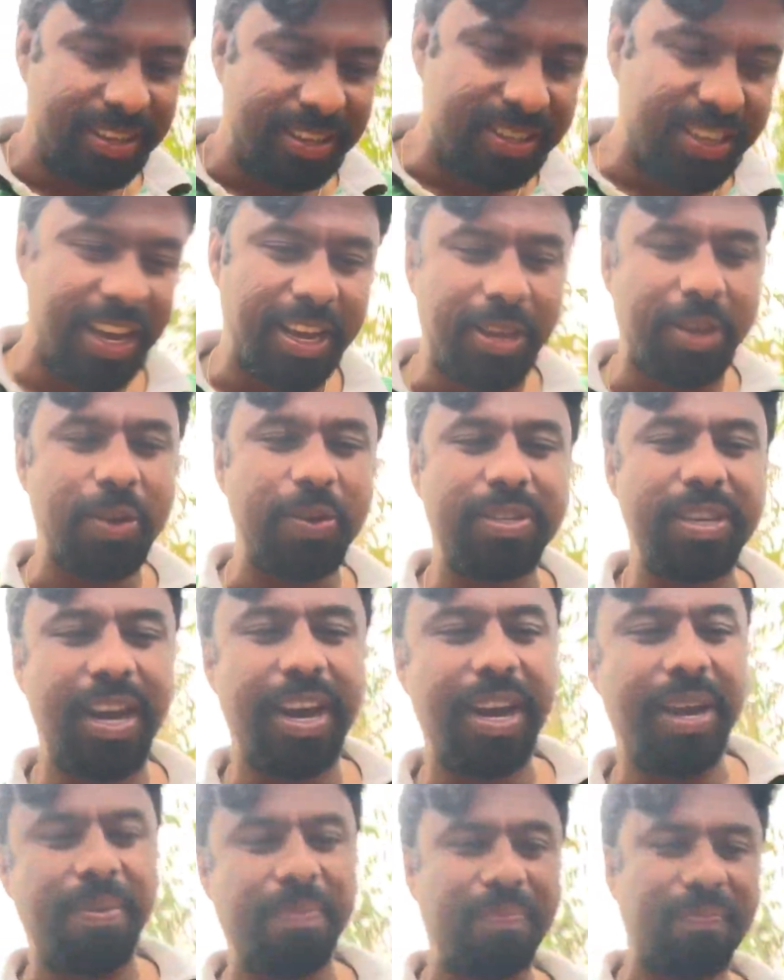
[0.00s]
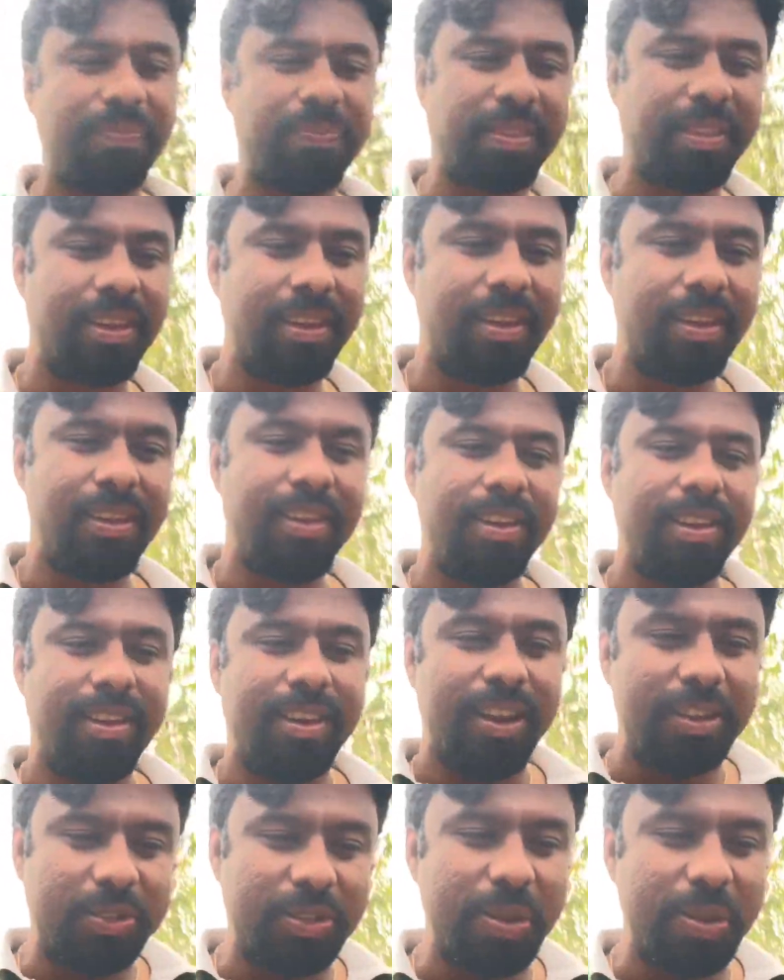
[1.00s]
Take your time.
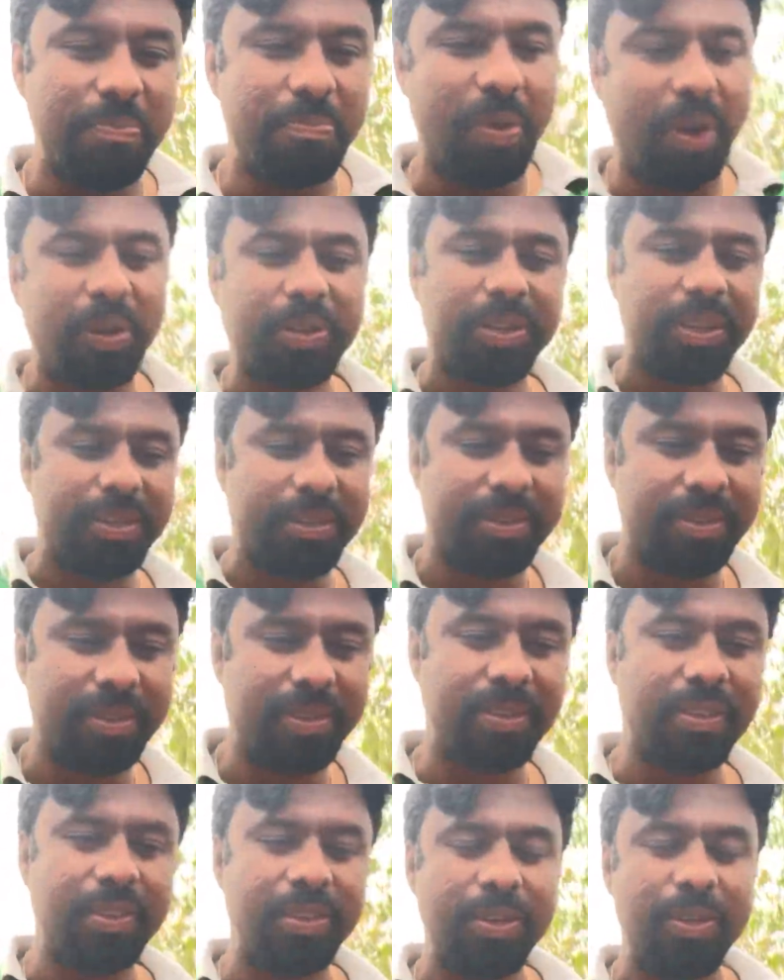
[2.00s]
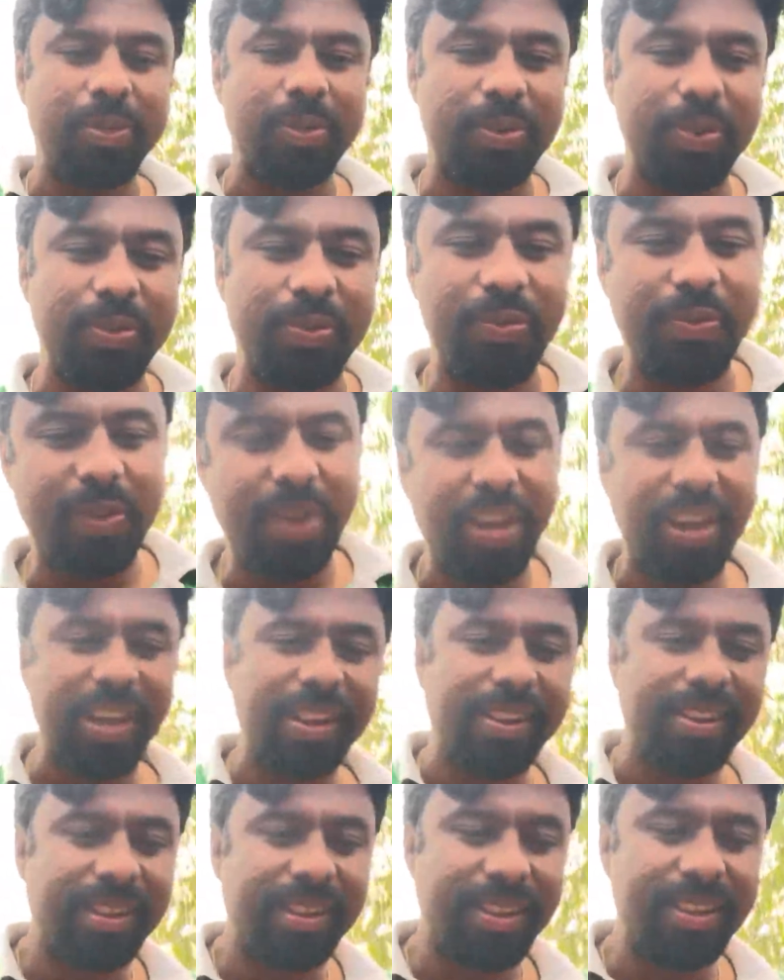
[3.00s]
It's important to
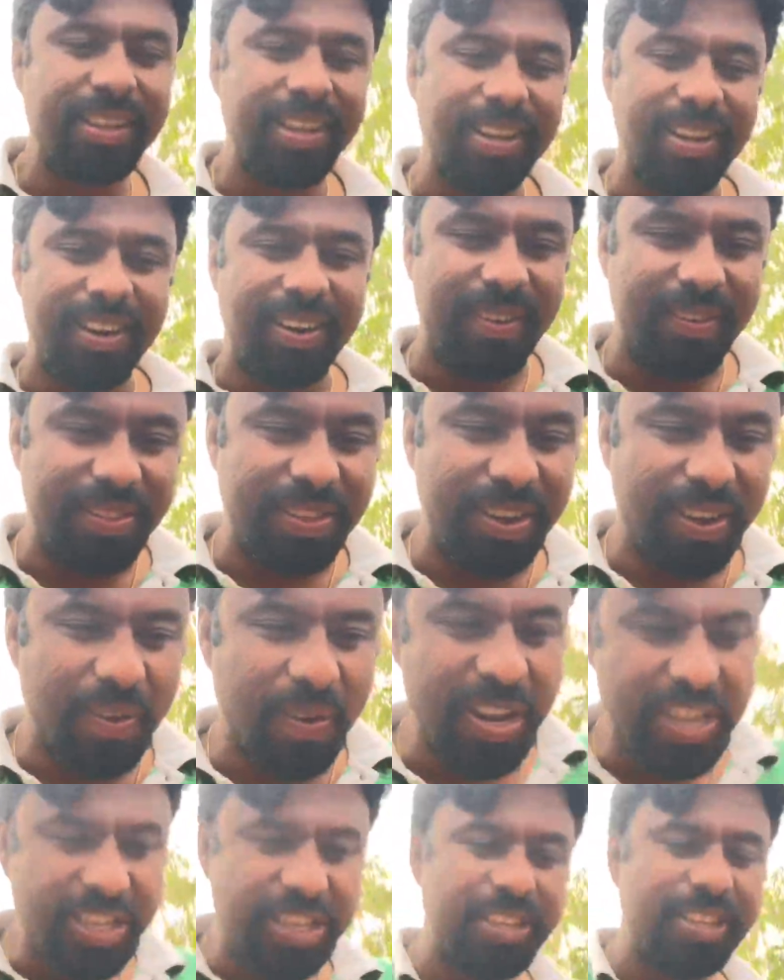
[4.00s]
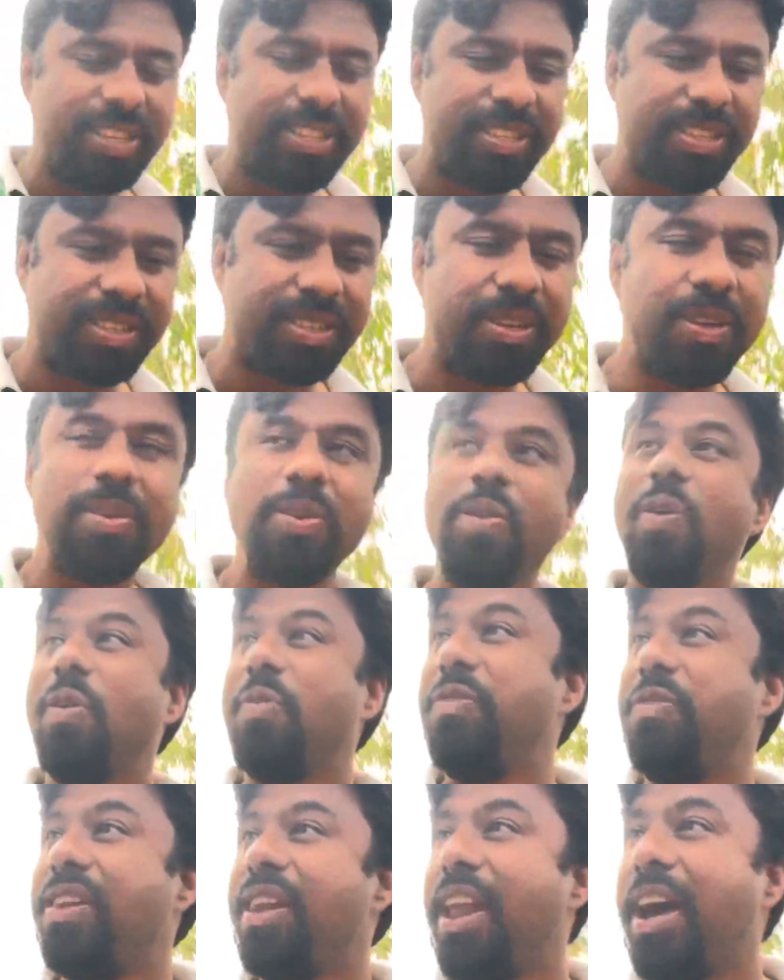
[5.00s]
feel the richness
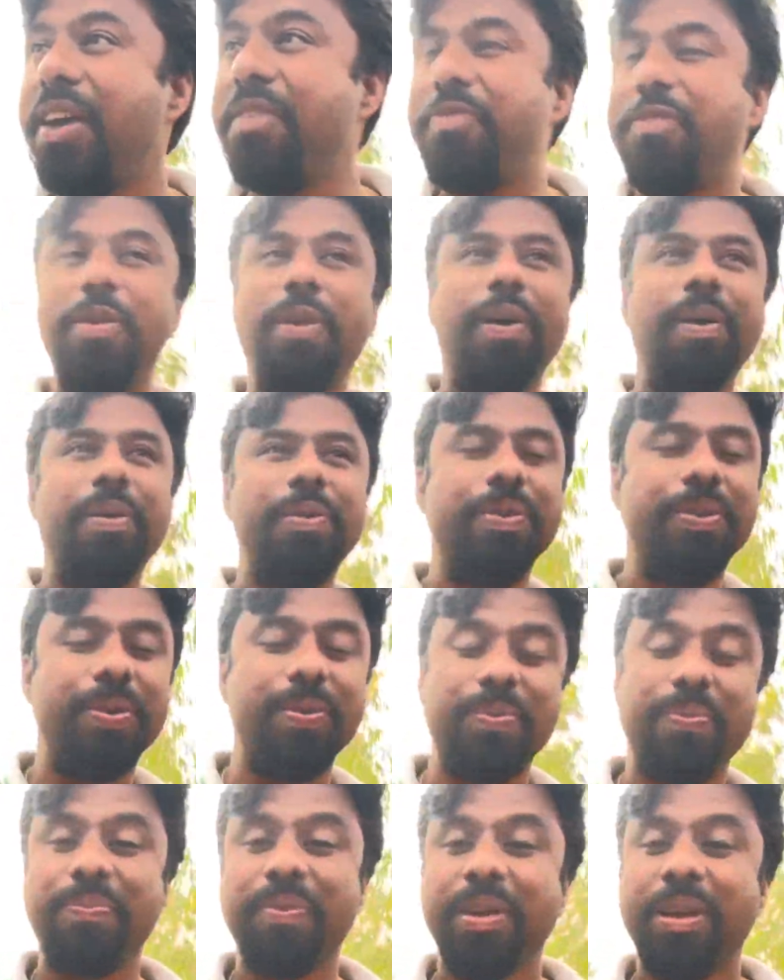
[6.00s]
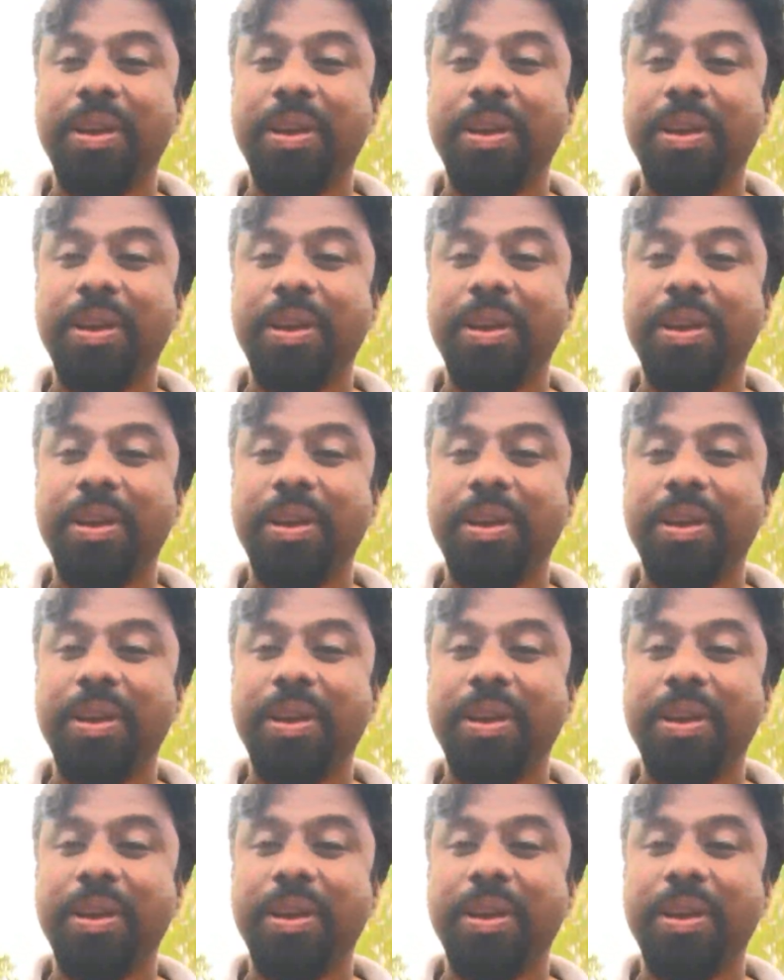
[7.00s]
of life around you.